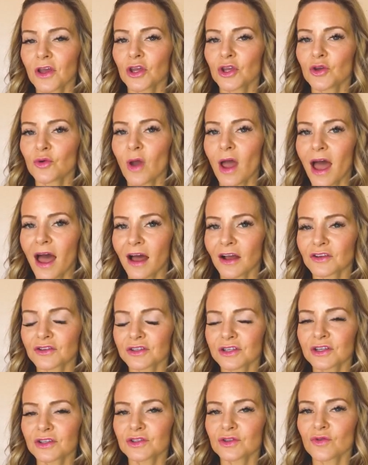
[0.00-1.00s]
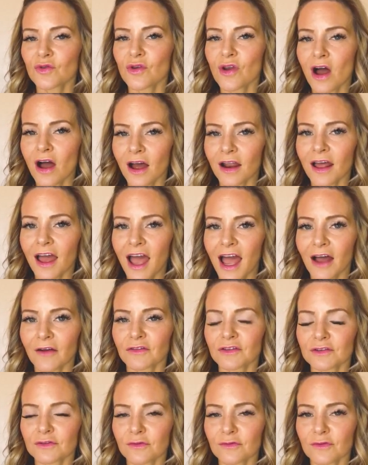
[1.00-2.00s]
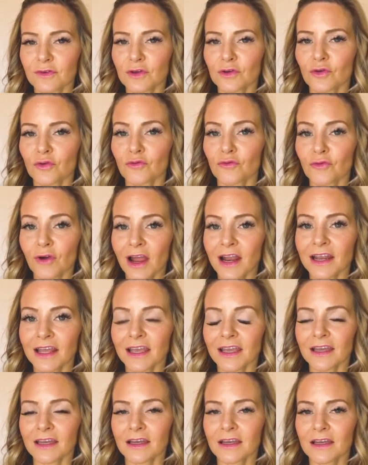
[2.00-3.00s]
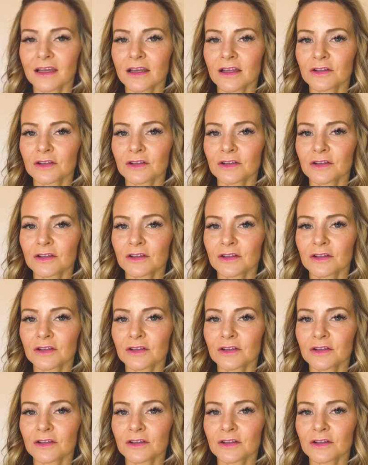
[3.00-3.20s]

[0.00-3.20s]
You actually do not have to feel ready